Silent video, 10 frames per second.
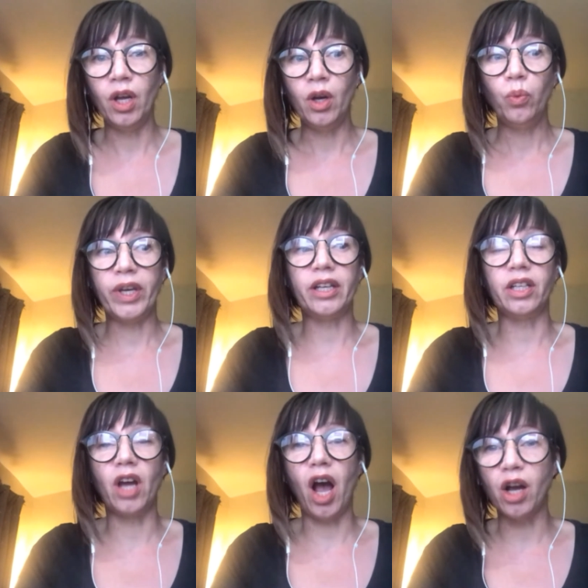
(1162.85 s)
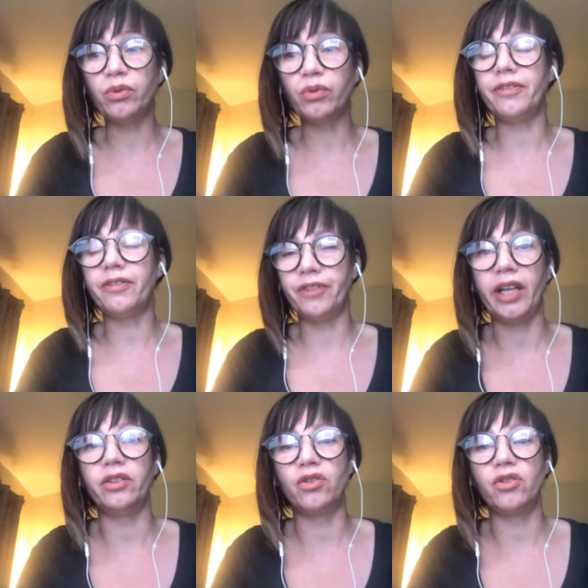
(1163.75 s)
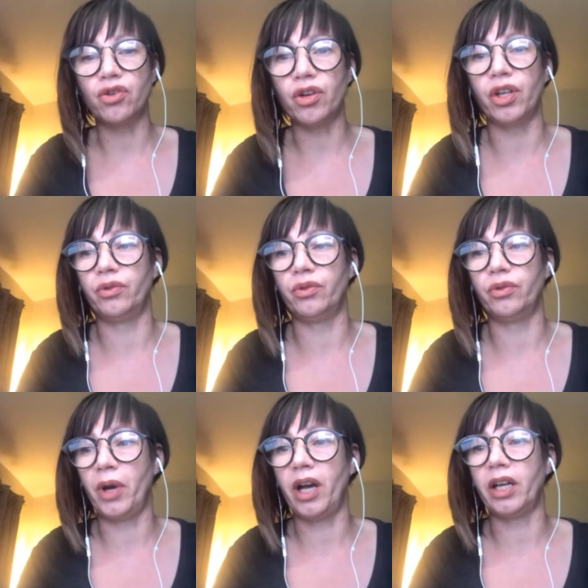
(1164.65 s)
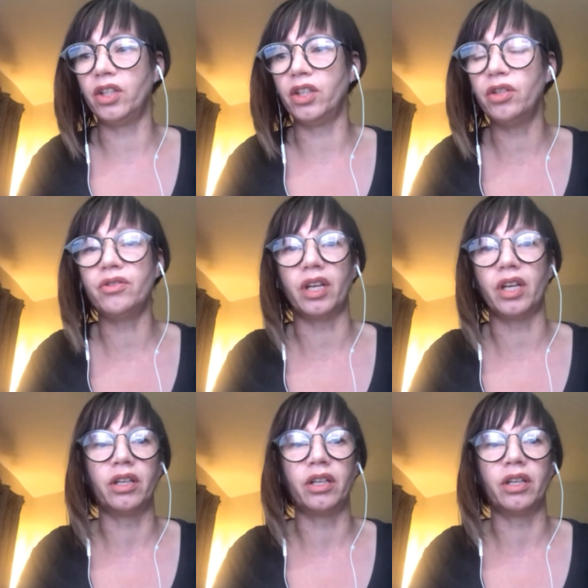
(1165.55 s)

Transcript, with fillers: We can only find the truth by using